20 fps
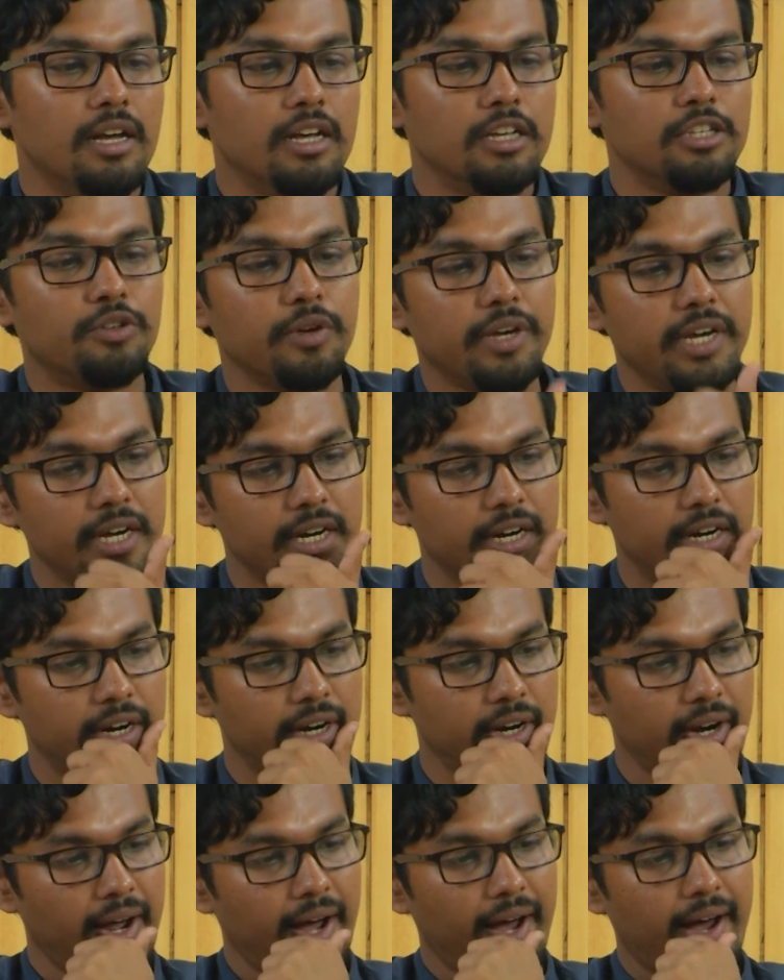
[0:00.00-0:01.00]
So
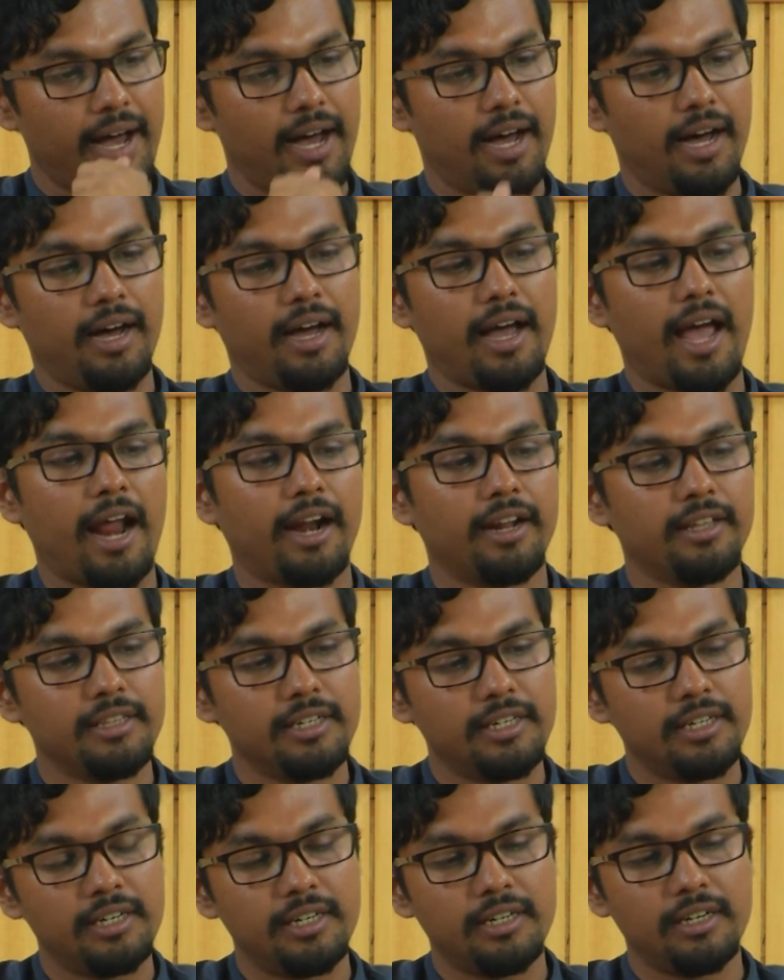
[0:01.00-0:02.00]
here
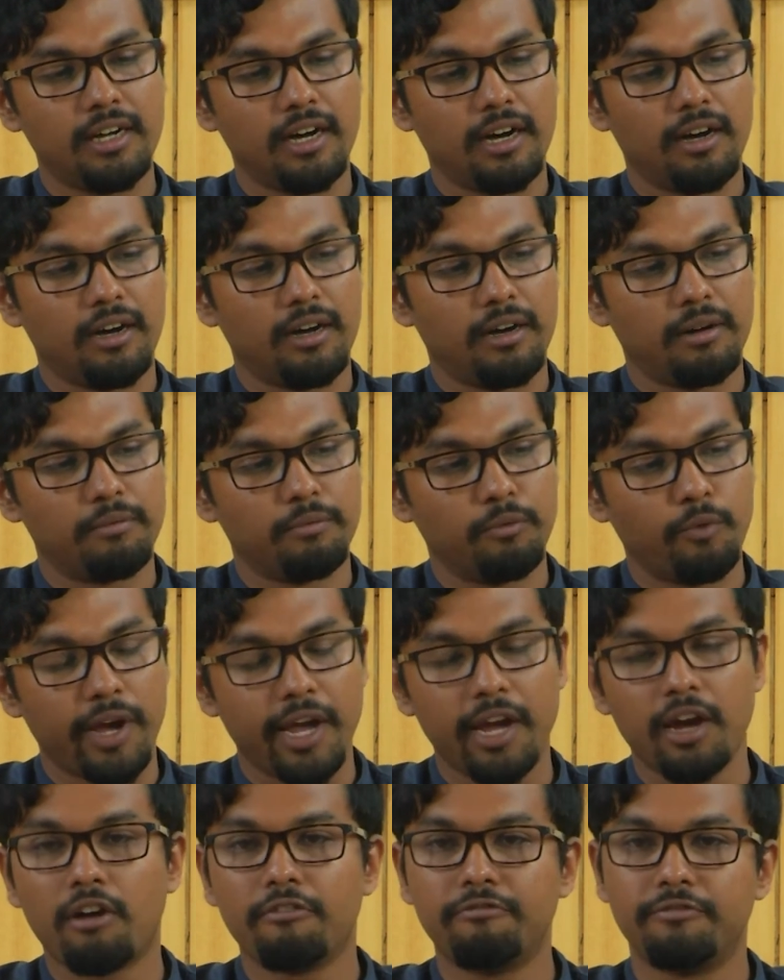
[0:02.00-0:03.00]
another
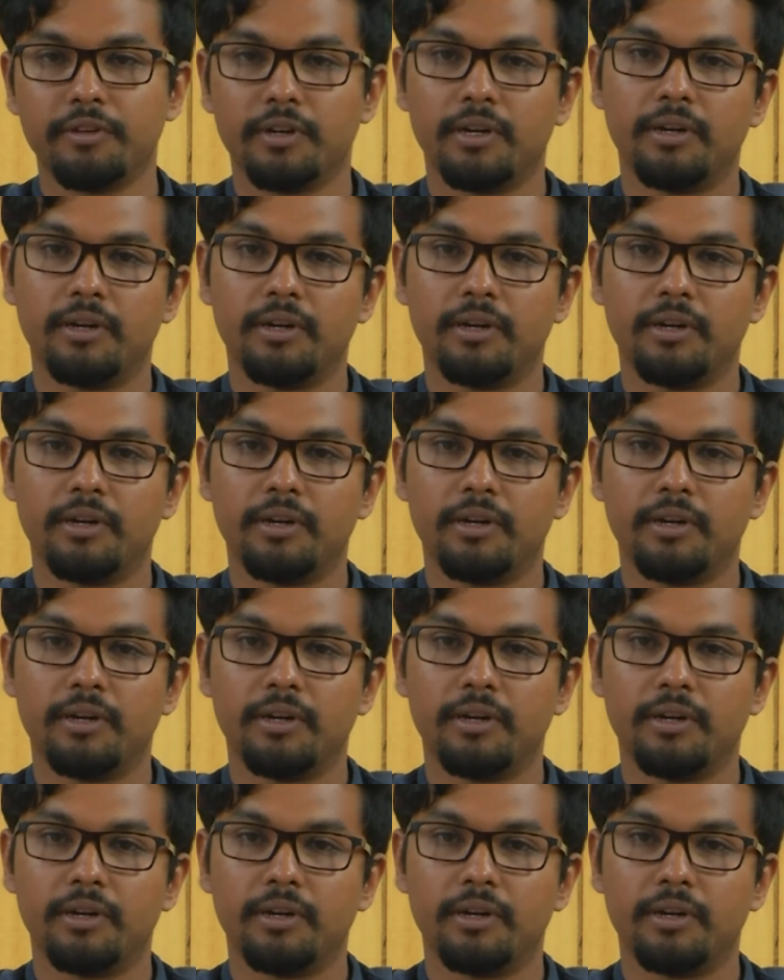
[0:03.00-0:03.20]
way of